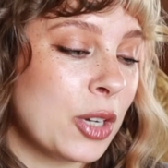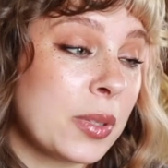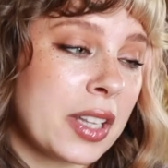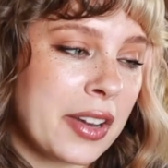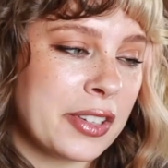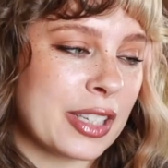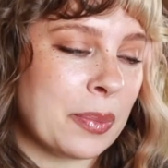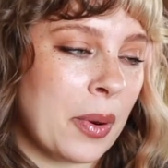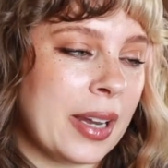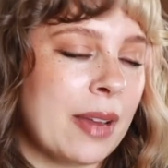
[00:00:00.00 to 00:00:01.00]
which was a little
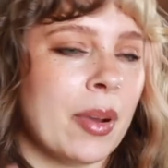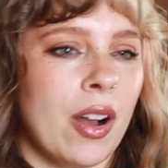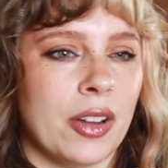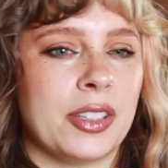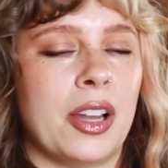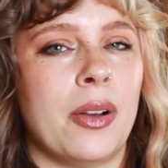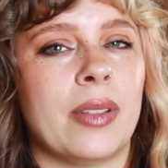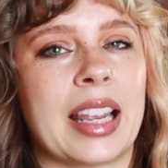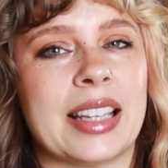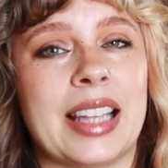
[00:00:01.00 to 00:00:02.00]
disappointing, but also,
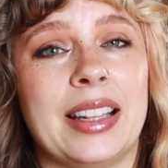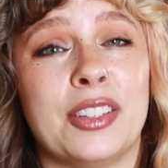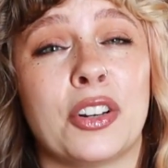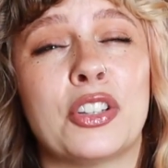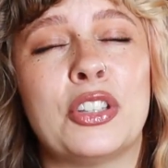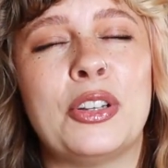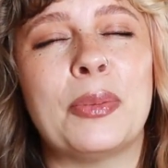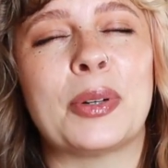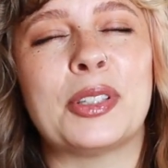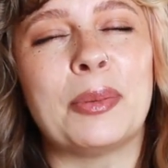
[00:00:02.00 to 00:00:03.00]
like I said, these are
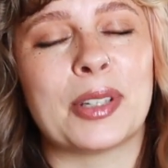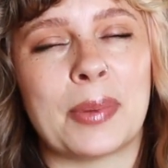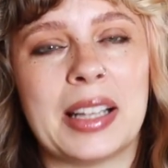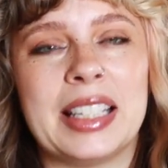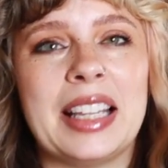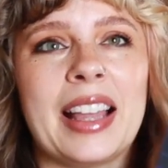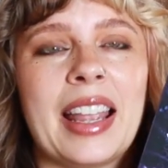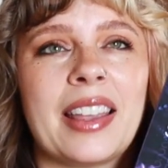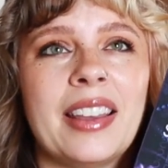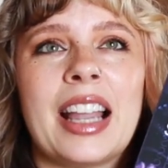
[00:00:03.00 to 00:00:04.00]
super, super spicy,
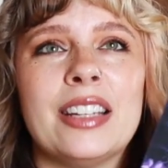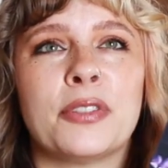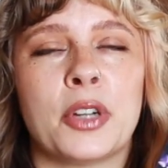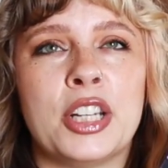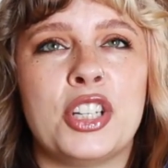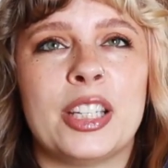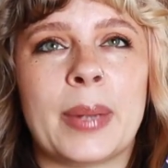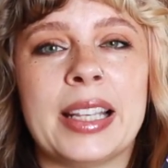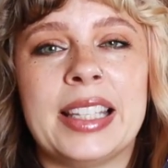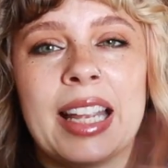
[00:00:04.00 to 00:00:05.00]
like kind of cringy
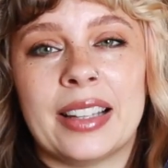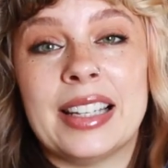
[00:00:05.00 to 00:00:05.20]
spicy. At